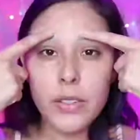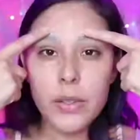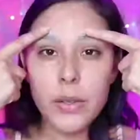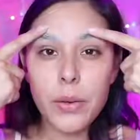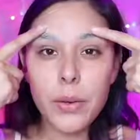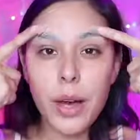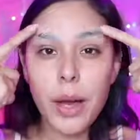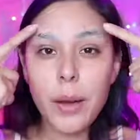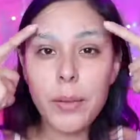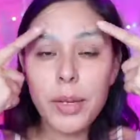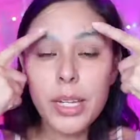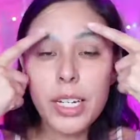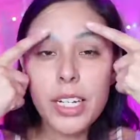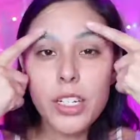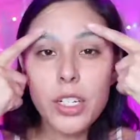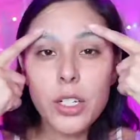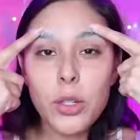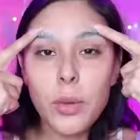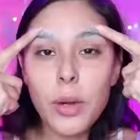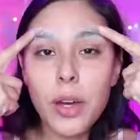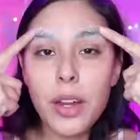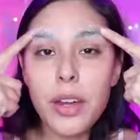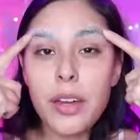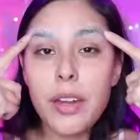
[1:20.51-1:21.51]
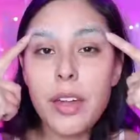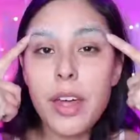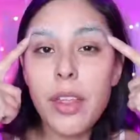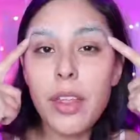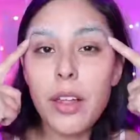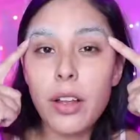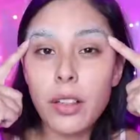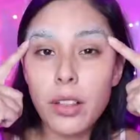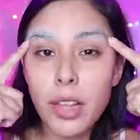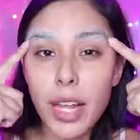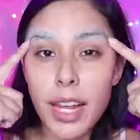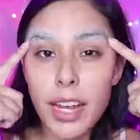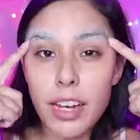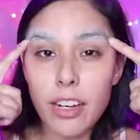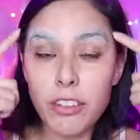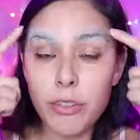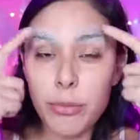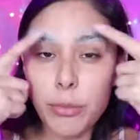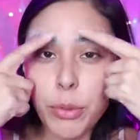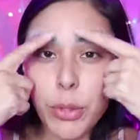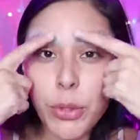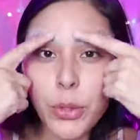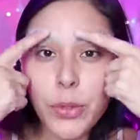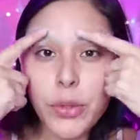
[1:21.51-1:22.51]
So I'm gonna do another layer
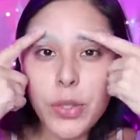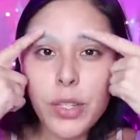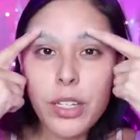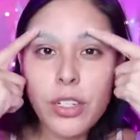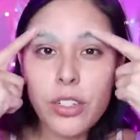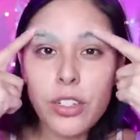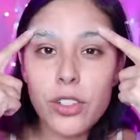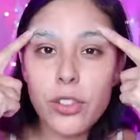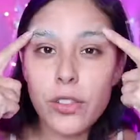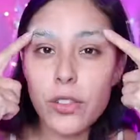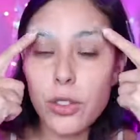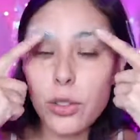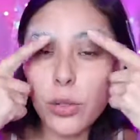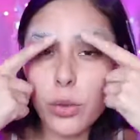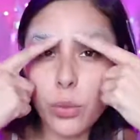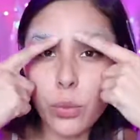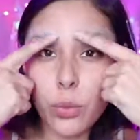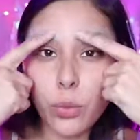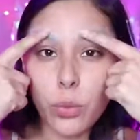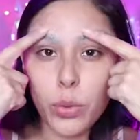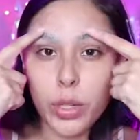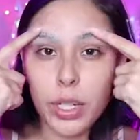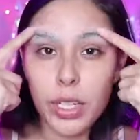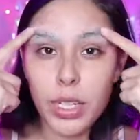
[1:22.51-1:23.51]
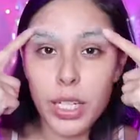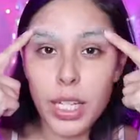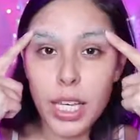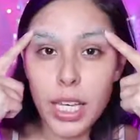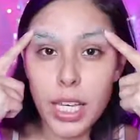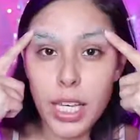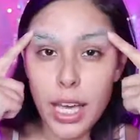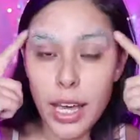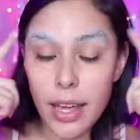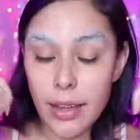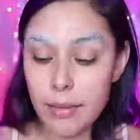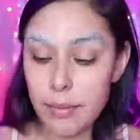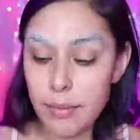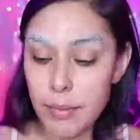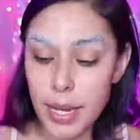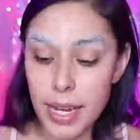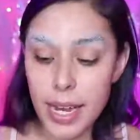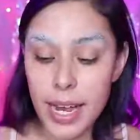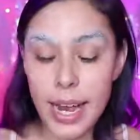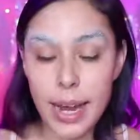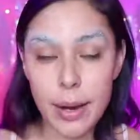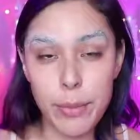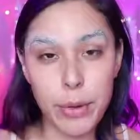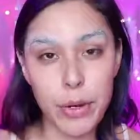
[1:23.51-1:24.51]
of Prozade just to really get
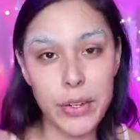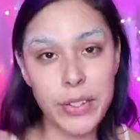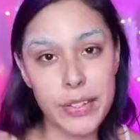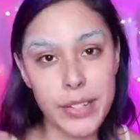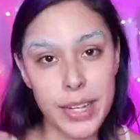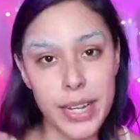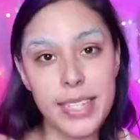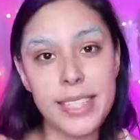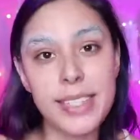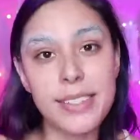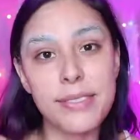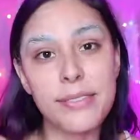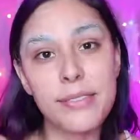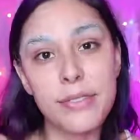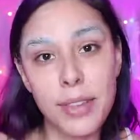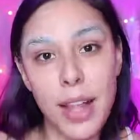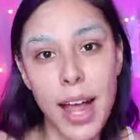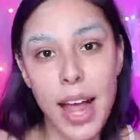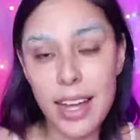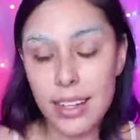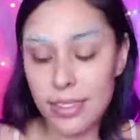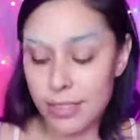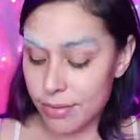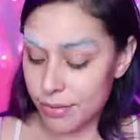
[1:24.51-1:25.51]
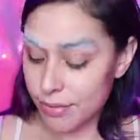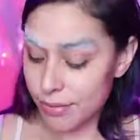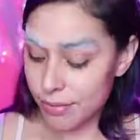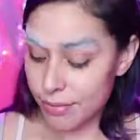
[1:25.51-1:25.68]
my eyebrows nice and flat.